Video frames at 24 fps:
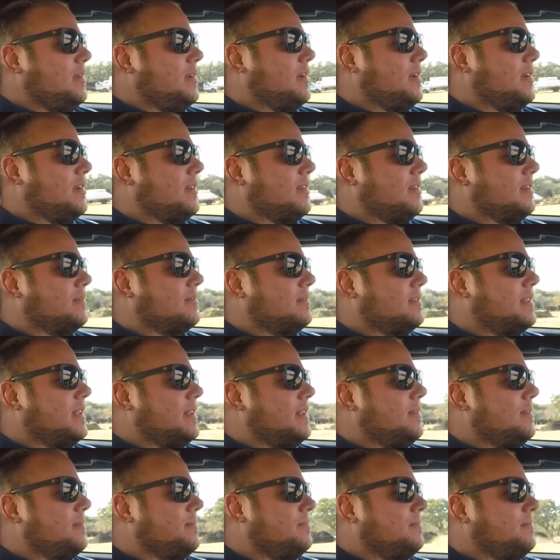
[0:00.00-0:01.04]
on a
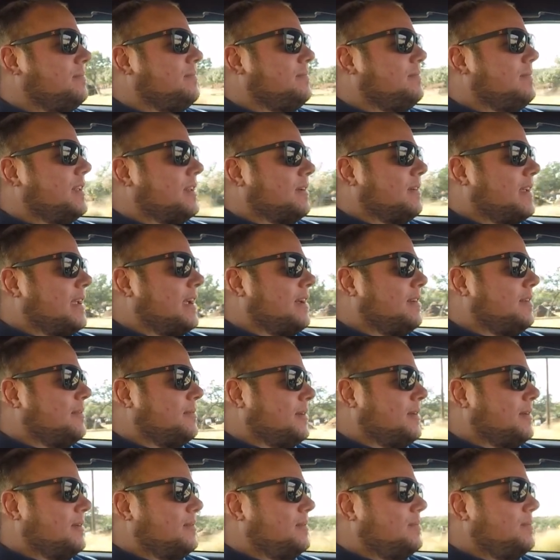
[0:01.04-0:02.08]
city, on county
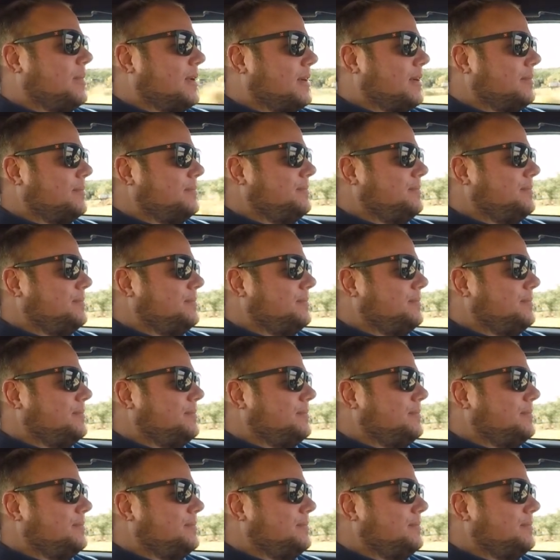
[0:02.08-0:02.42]
road, but...